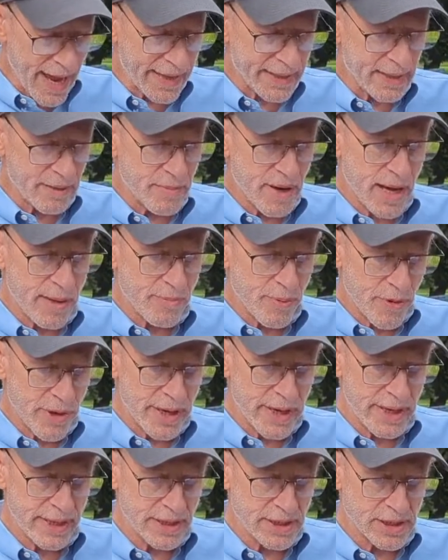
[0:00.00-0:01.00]
not want to
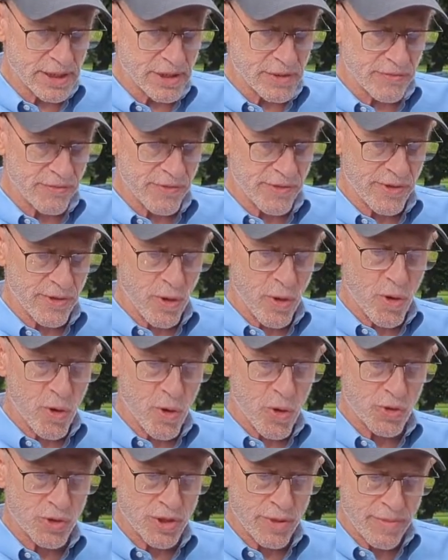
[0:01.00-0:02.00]
end this speech
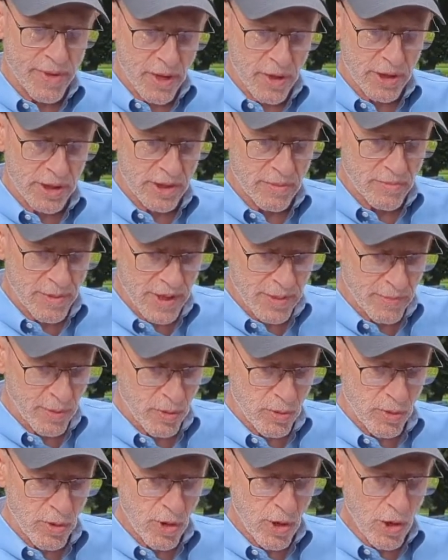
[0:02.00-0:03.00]
without adding my
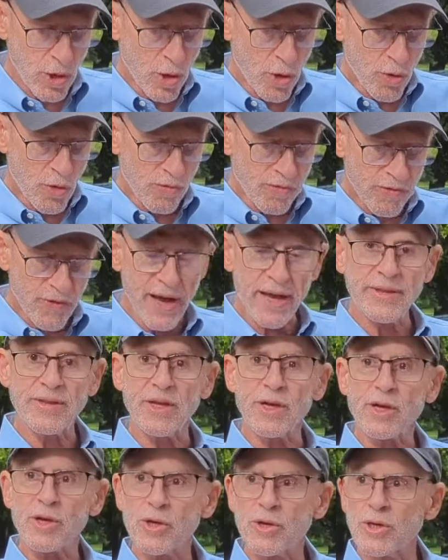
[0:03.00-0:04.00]
praise for
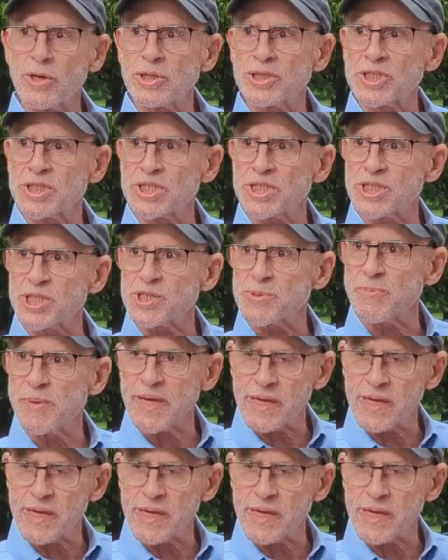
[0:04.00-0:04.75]
those American